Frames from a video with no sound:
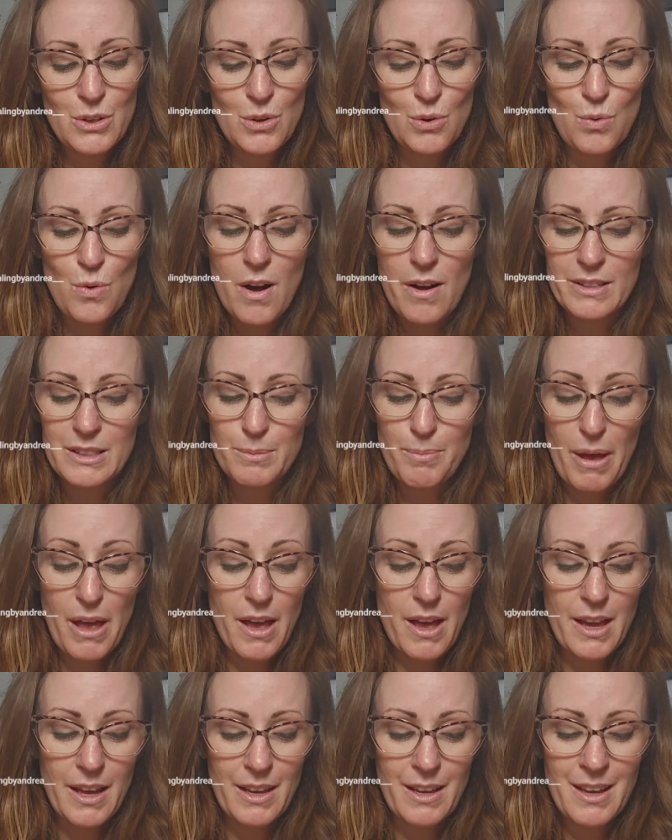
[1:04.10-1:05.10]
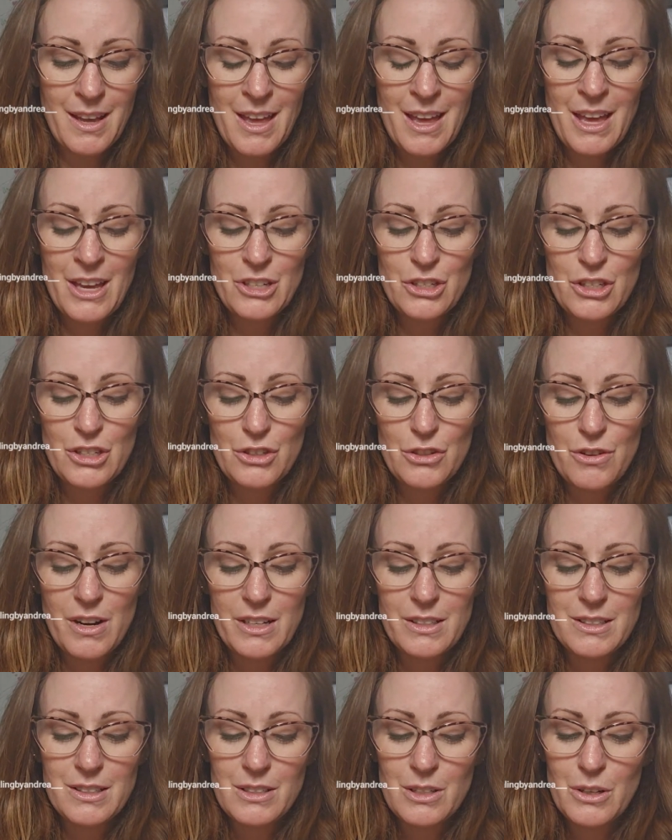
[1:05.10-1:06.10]
to who walks by. She
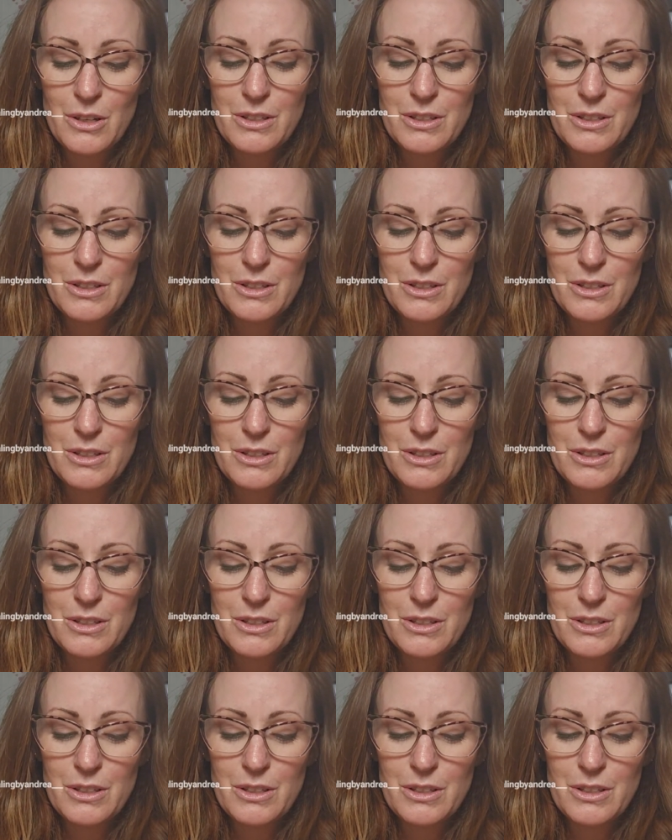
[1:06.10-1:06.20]
trusts